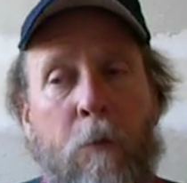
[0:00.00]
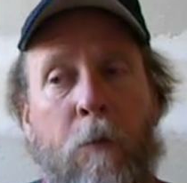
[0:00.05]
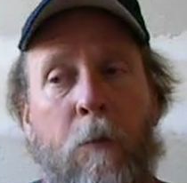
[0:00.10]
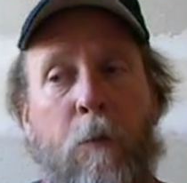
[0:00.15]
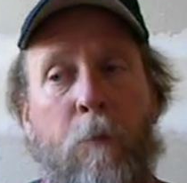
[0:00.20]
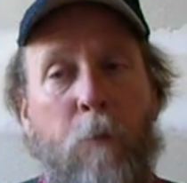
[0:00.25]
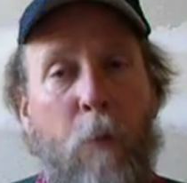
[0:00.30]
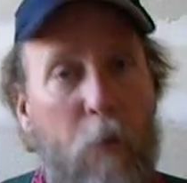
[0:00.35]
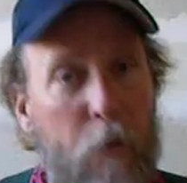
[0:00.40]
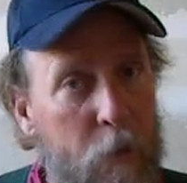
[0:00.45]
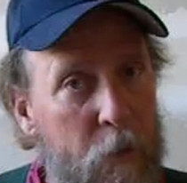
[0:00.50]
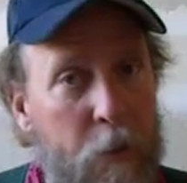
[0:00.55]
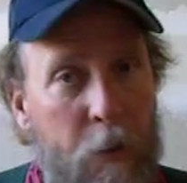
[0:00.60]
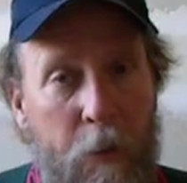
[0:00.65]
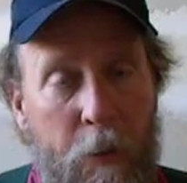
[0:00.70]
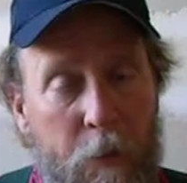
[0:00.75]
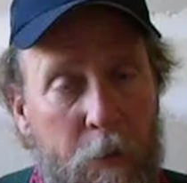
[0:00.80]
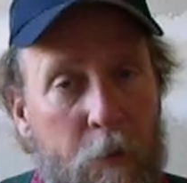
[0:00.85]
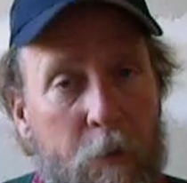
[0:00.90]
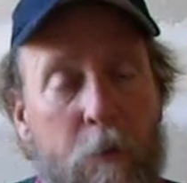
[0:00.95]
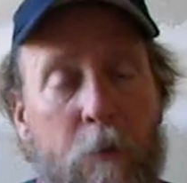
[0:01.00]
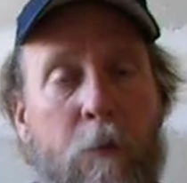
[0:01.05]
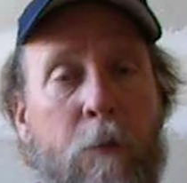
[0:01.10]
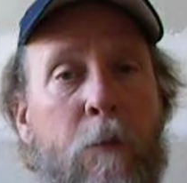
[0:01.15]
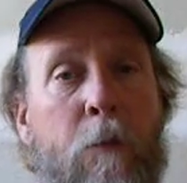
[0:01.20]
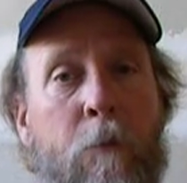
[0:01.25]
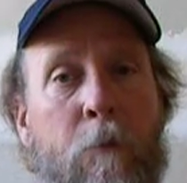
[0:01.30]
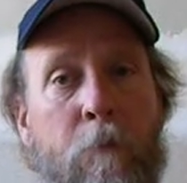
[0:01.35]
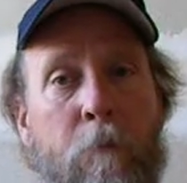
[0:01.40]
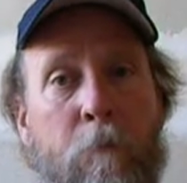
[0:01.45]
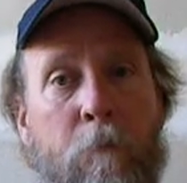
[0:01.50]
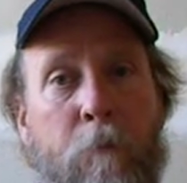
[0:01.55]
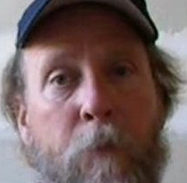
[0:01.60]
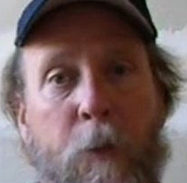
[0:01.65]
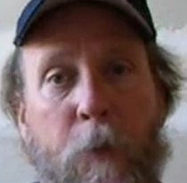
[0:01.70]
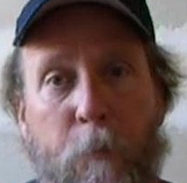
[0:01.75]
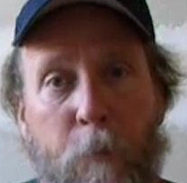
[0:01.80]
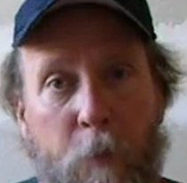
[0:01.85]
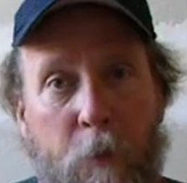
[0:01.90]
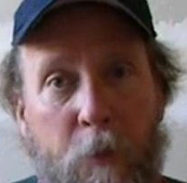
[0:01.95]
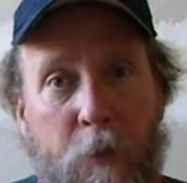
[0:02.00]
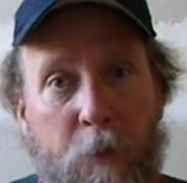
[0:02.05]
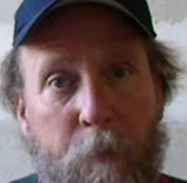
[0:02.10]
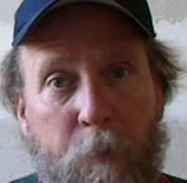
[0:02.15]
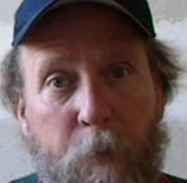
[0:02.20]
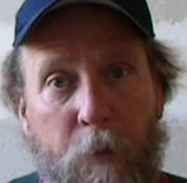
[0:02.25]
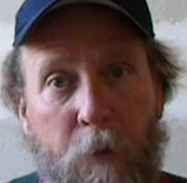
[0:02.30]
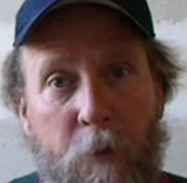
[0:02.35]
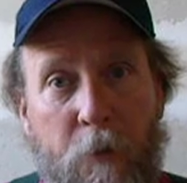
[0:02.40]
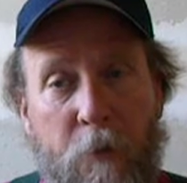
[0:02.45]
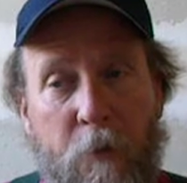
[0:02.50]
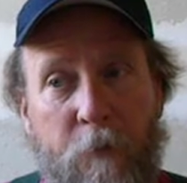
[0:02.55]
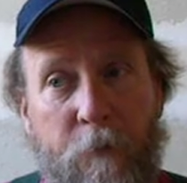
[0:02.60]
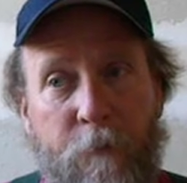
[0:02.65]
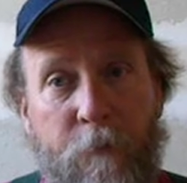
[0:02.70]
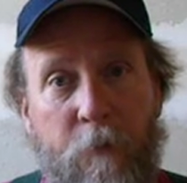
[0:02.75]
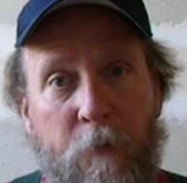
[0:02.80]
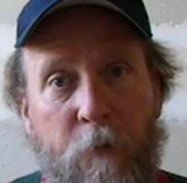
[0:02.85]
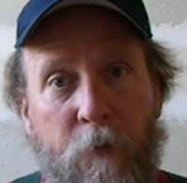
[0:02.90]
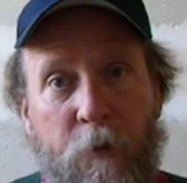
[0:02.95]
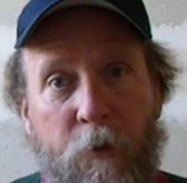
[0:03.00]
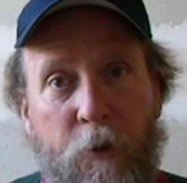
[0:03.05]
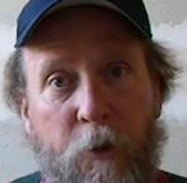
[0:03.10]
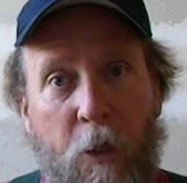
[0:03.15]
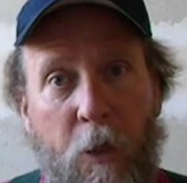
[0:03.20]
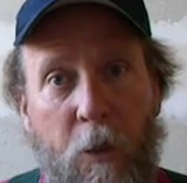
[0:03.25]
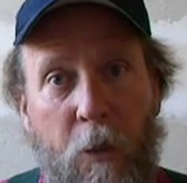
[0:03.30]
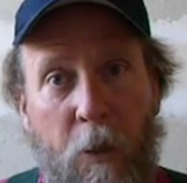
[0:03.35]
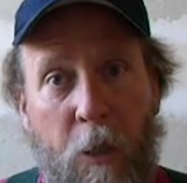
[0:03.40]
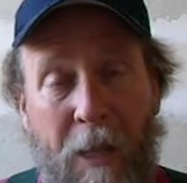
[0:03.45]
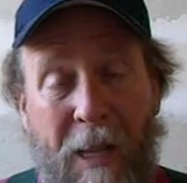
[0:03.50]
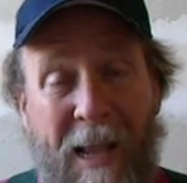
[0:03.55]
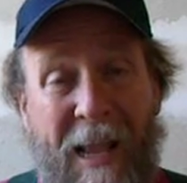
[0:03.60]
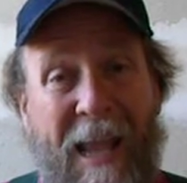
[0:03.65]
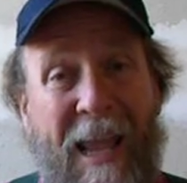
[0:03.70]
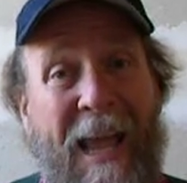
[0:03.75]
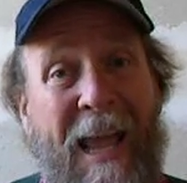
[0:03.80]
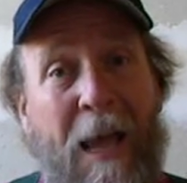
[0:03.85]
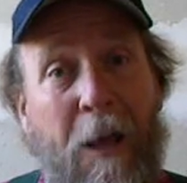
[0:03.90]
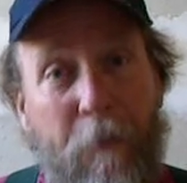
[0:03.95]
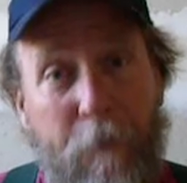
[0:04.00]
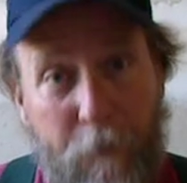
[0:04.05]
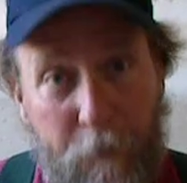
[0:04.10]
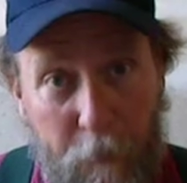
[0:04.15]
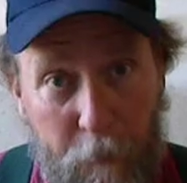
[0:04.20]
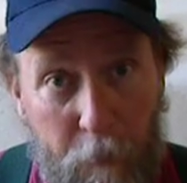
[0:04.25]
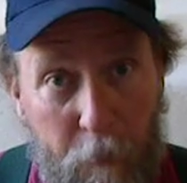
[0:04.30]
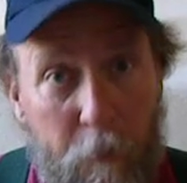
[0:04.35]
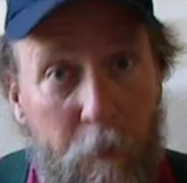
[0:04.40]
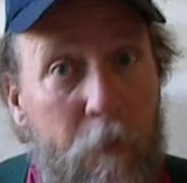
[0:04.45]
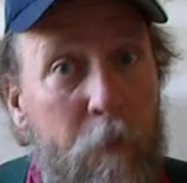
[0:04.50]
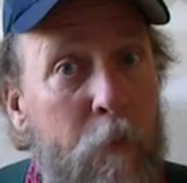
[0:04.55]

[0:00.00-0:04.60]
In most cases, people experience the first jhana after